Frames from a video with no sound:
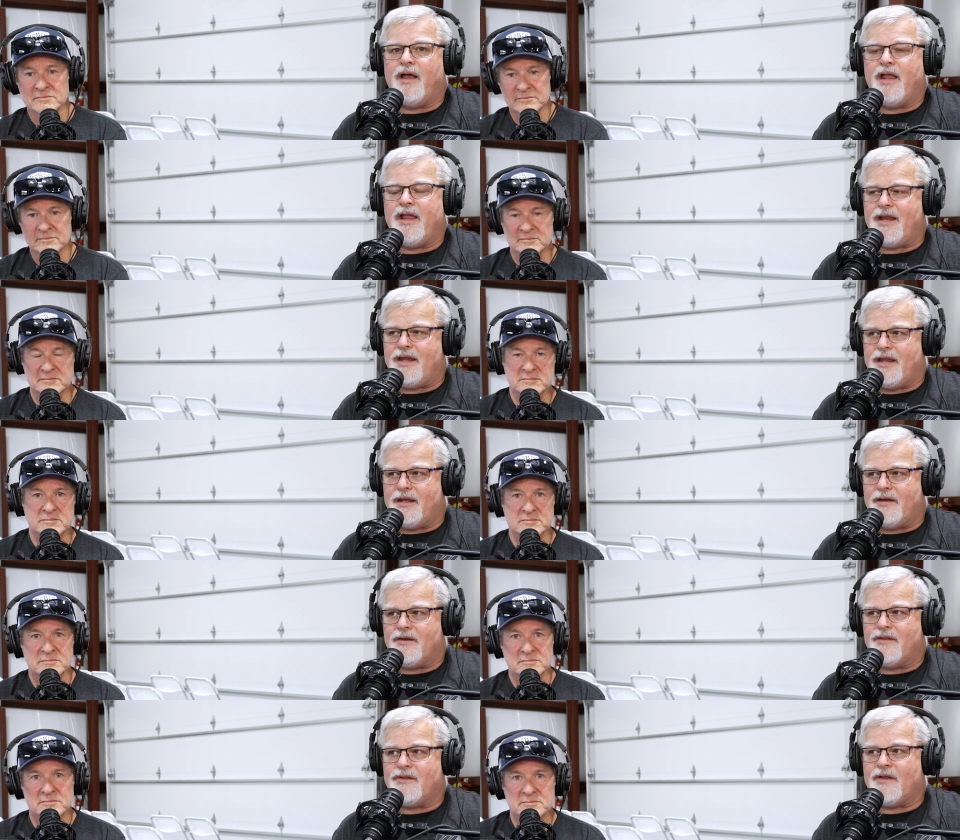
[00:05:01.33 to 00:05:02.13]
Speaker 1: Indian.
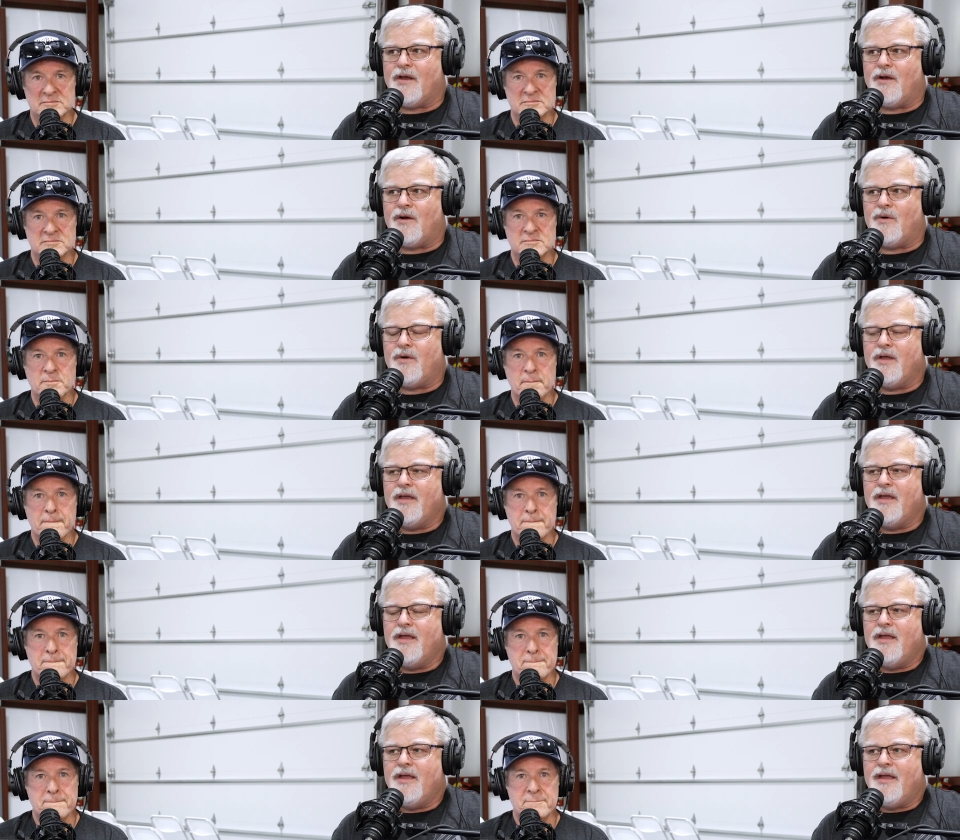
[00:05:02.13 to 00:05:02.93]
So
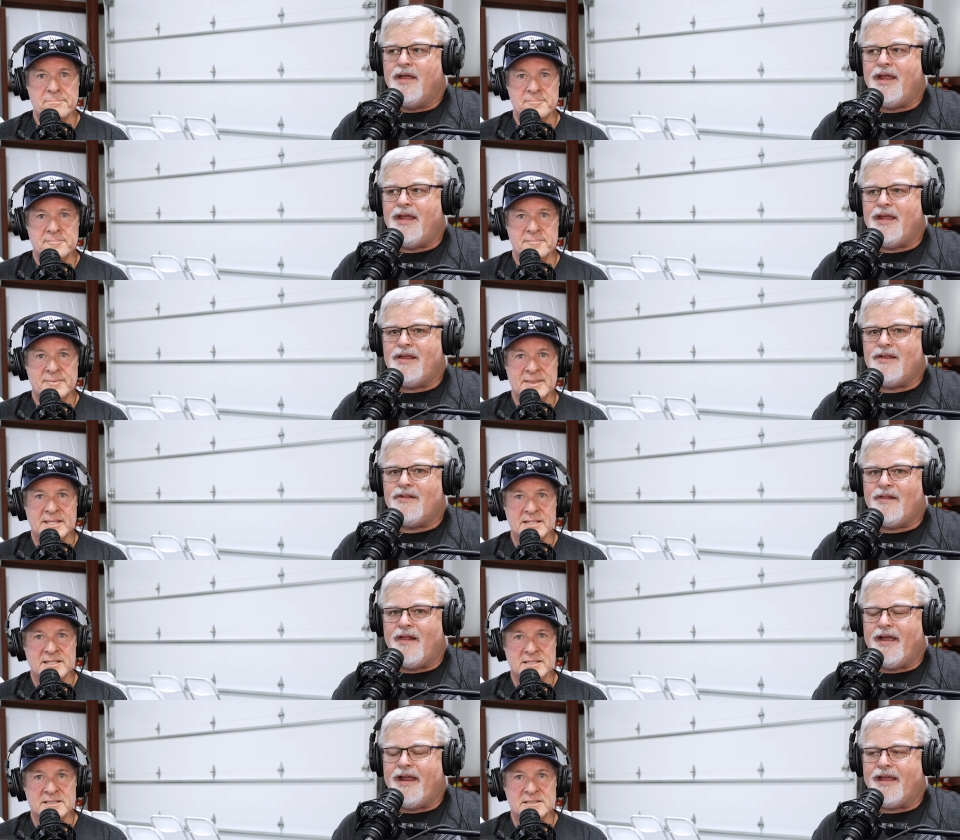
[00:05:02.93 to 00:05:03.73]
yeah, he's
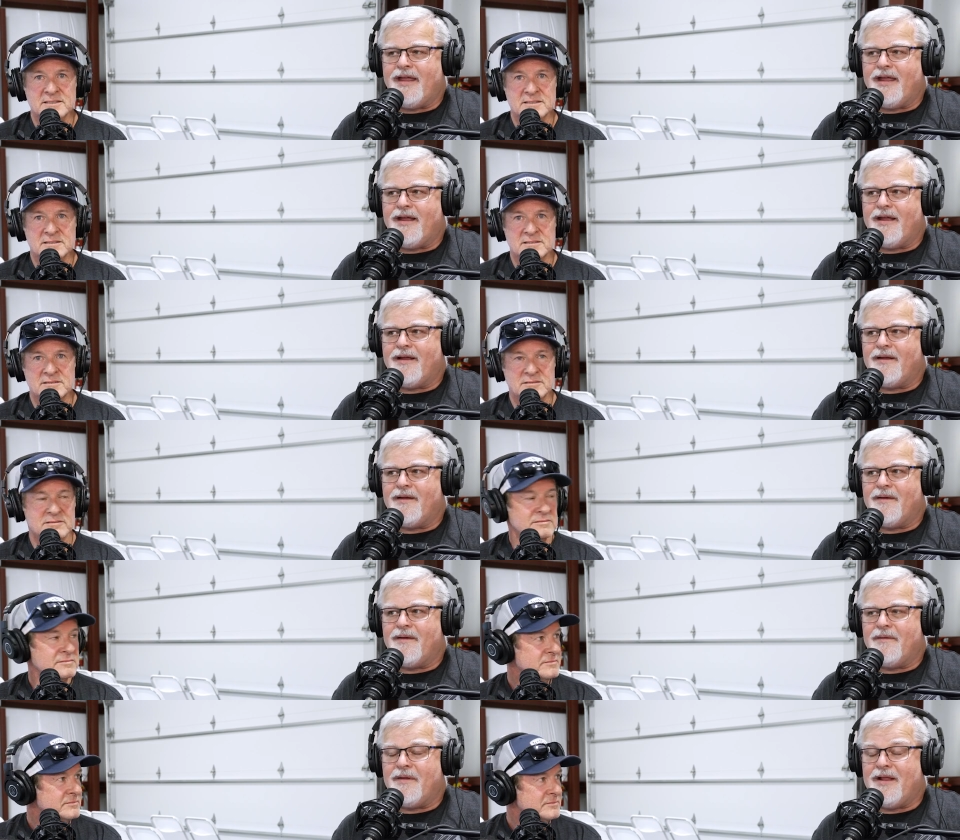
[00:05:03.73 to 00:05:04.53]
like,
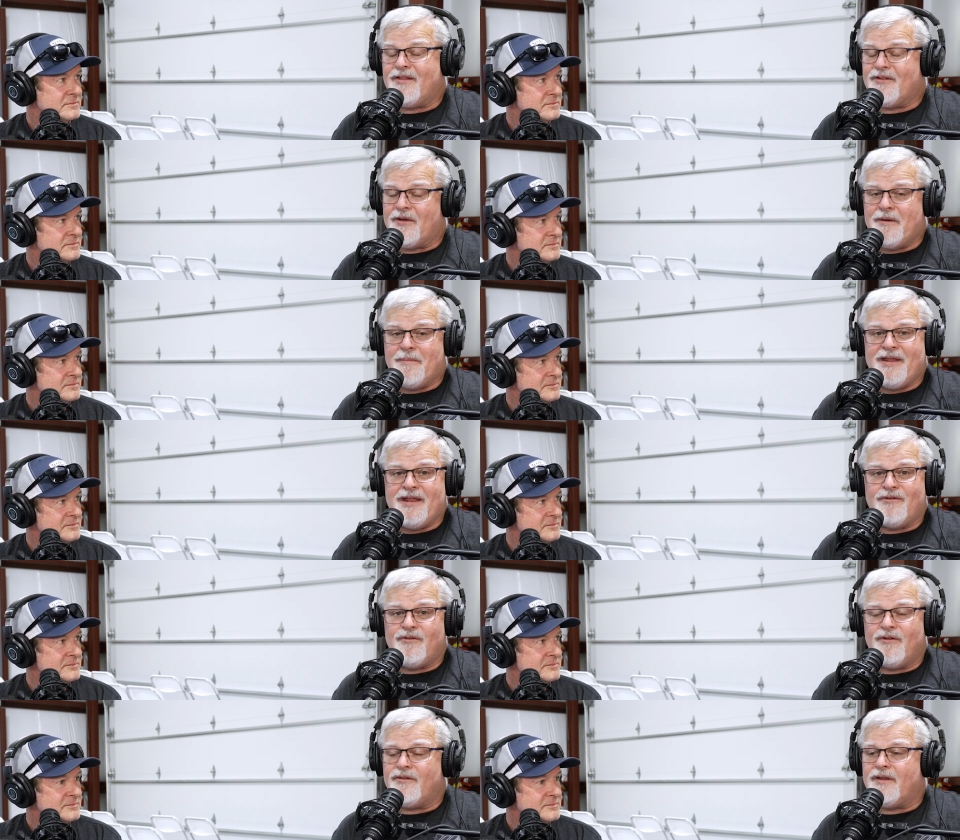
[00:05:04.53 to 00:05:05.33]
it's going to be
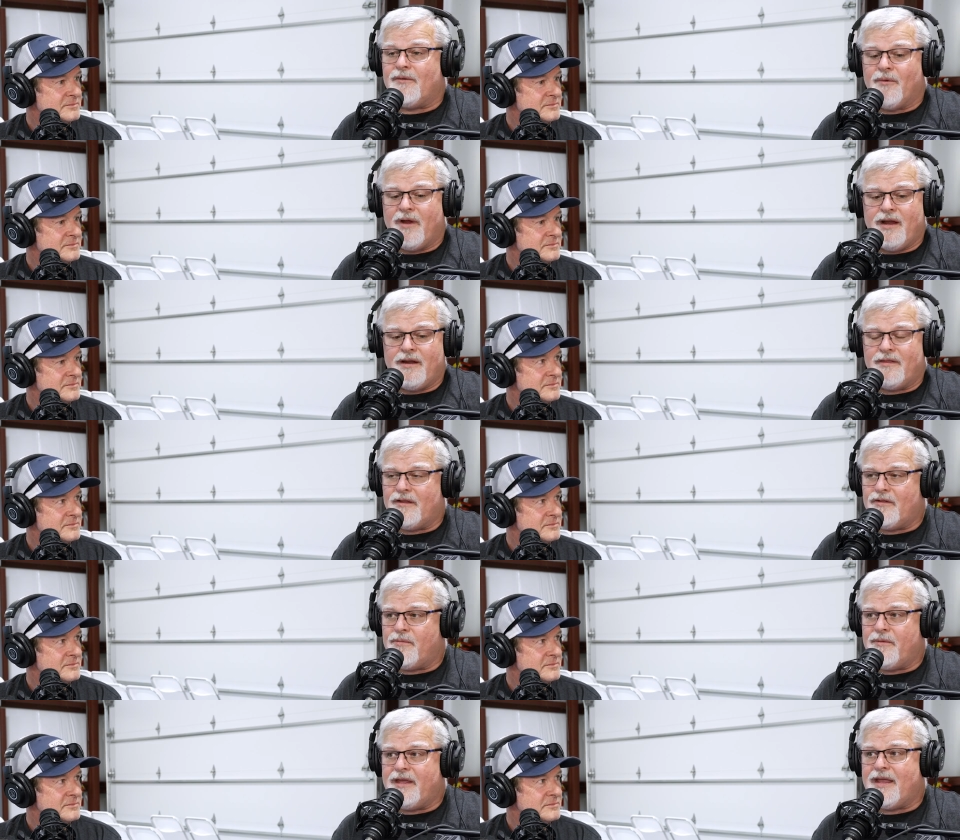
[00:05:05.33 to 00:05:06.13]
interesting, right? This
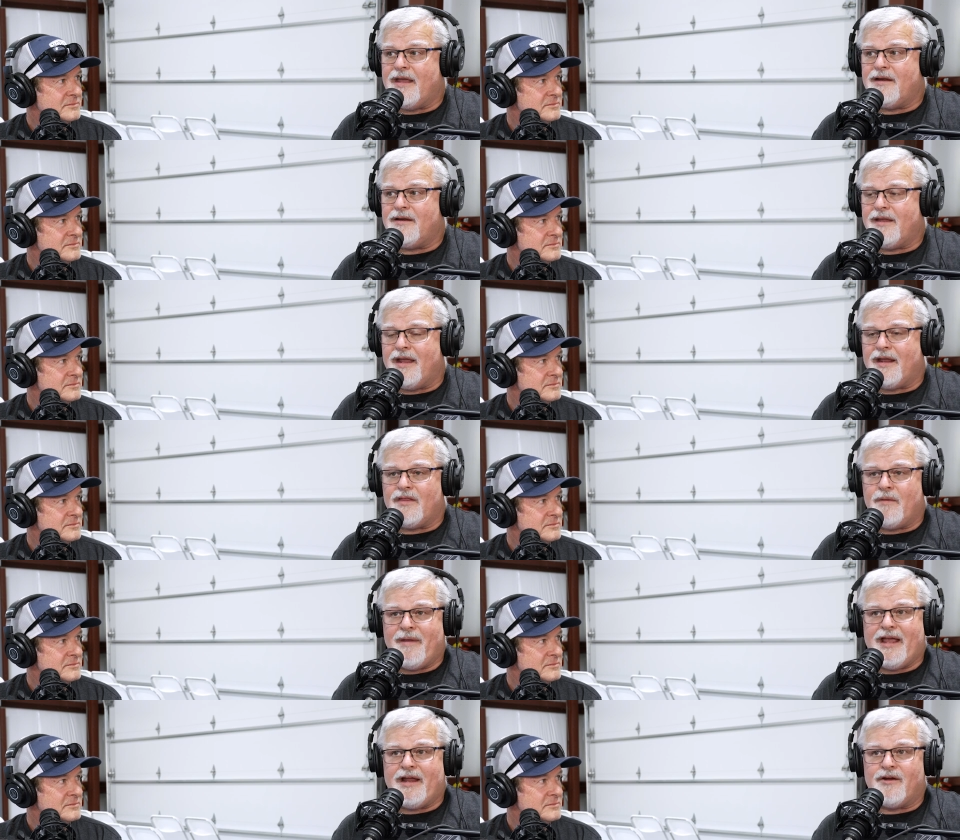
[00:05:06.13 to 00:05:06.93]
weekend, King of the
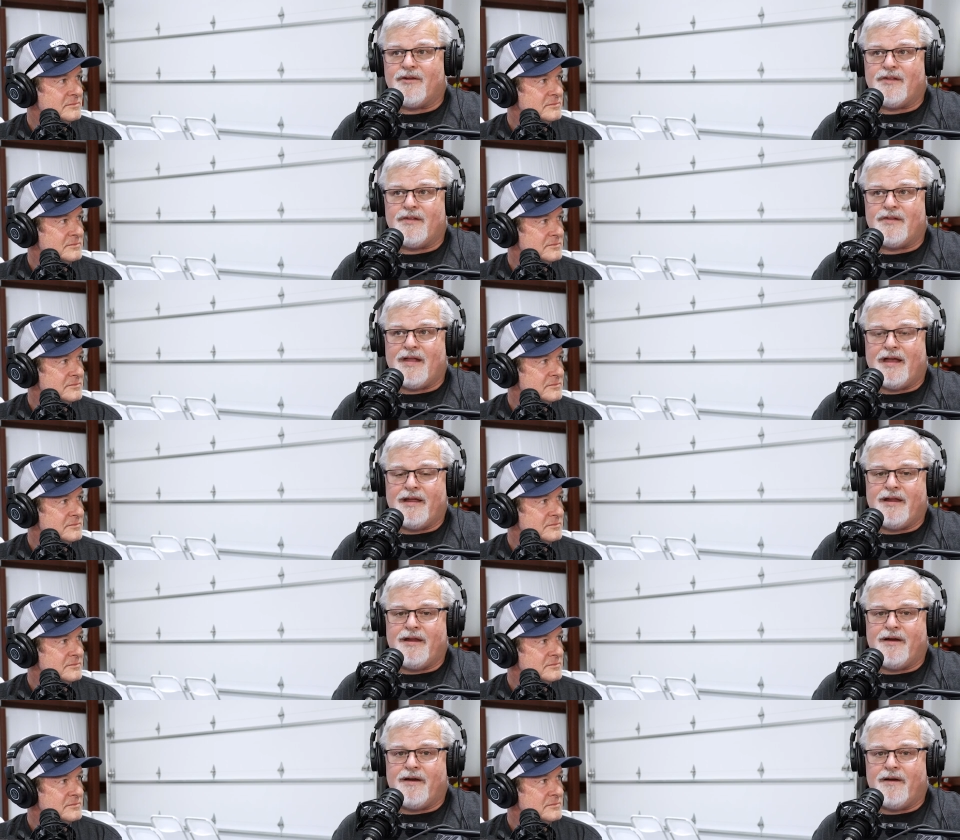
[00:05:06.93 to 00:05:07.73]
Baggers is not
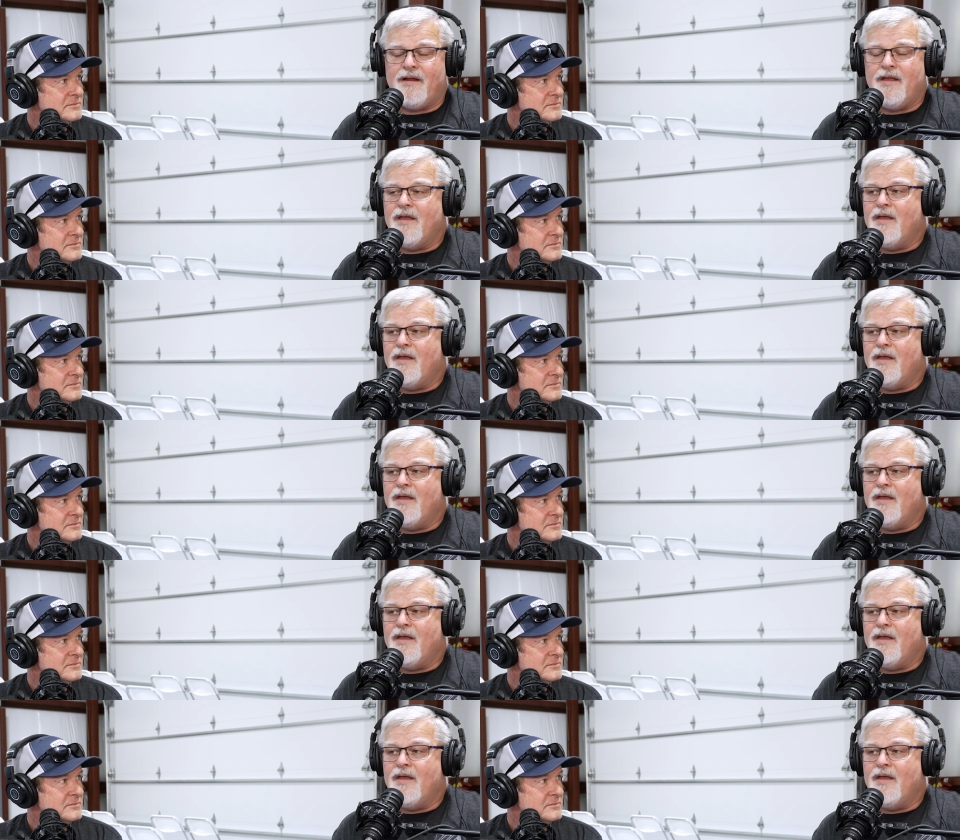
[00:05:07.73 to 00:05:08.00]
here,